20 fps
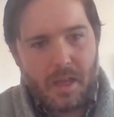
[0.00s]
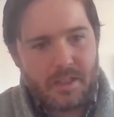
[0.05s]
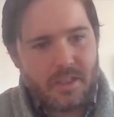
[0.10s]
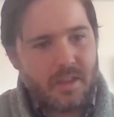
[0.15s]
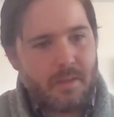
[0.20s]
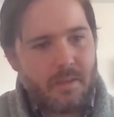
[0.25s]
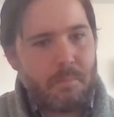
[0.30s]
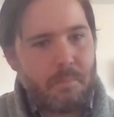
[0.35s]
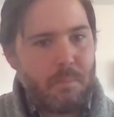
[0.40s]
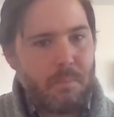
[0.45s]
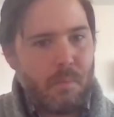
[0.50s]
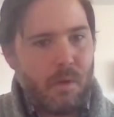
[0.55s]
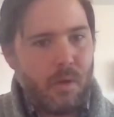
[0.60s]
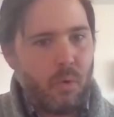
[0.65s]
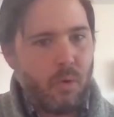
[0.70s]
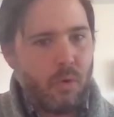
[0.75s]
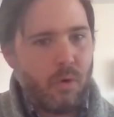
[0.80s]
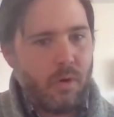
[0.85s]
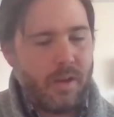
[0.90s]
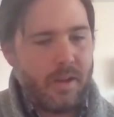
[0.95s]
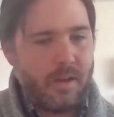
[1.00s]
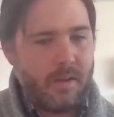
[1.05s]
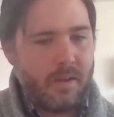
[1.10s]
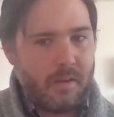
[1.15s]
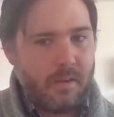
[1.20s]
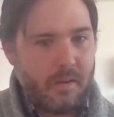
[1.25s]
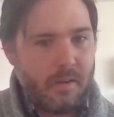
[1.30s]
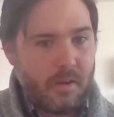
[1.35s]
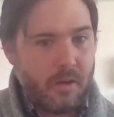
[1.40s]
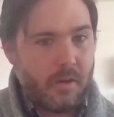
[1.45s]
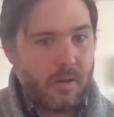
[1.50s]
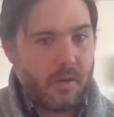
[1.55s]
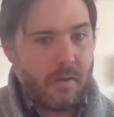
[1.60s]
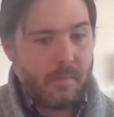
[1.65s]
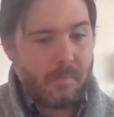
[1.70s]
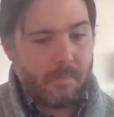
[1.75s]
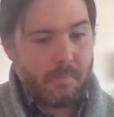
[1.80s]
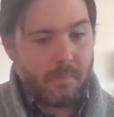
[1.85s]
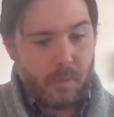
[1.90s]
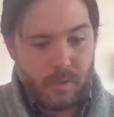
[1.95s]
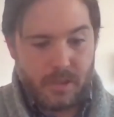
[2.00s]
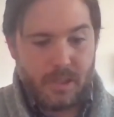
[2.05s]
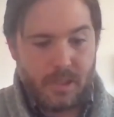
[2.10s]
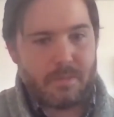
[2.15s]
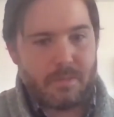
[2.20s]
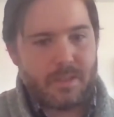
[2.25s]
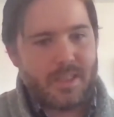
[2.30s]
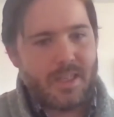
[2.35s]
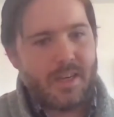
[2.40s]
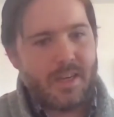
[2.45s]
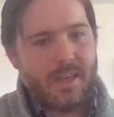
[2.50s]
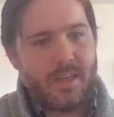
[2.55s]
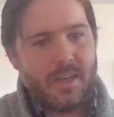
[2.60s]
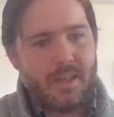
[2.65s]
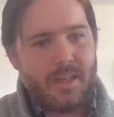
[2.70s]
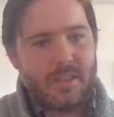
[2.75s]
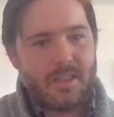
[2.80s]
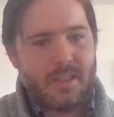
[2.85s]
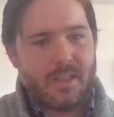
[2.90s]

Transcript: some people who were in museum studies,